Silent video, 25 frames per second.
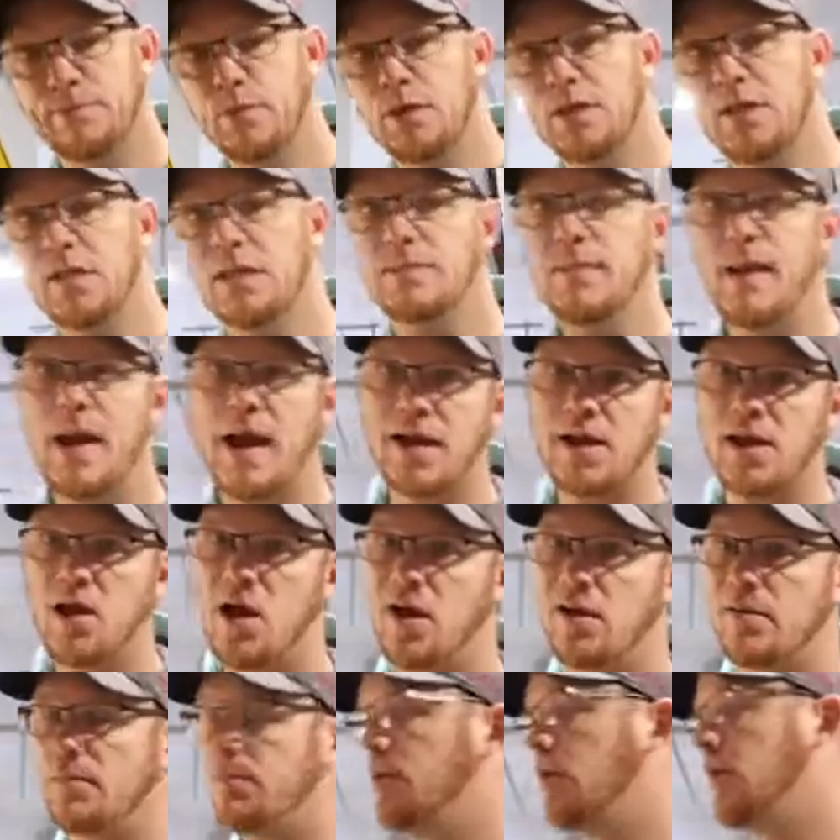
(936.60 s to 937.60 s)
put these back
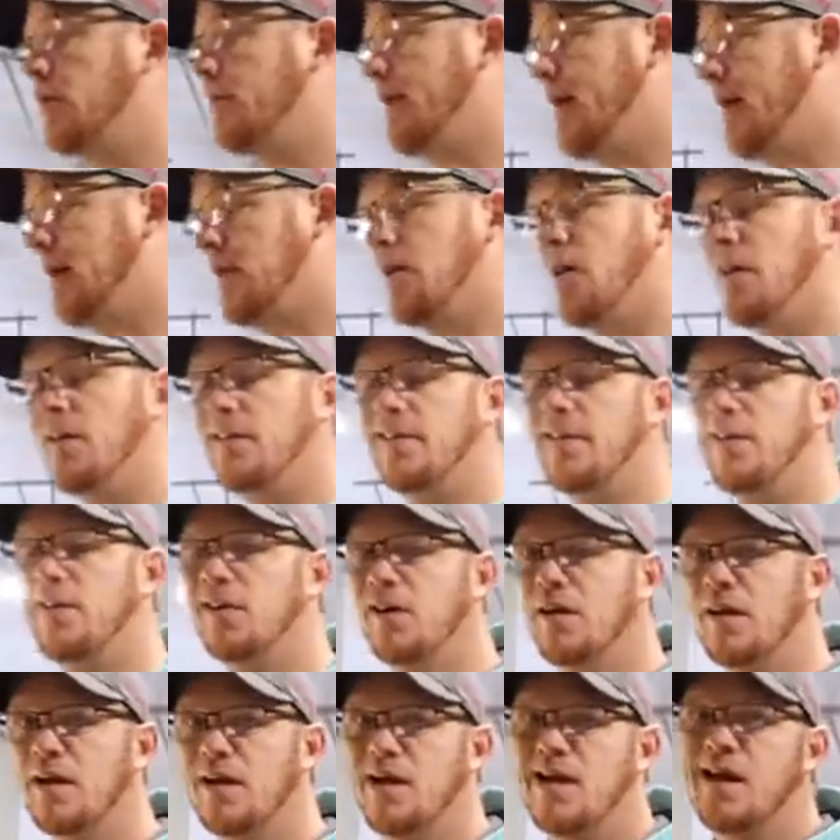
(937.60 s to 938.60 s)
on, put them back on
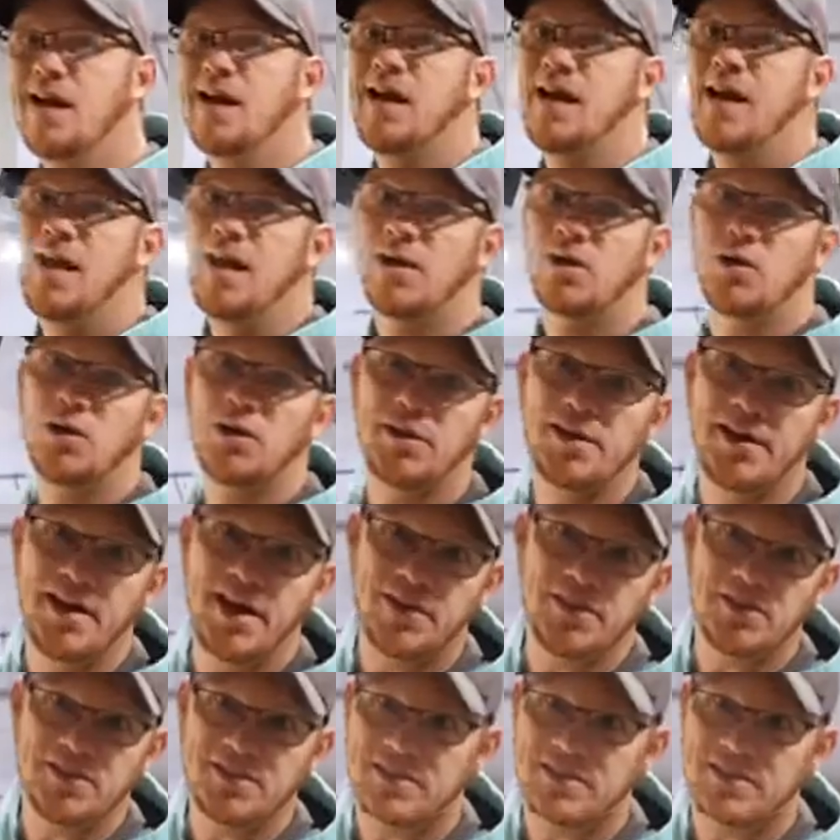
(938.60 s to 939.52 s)
there, and go to the other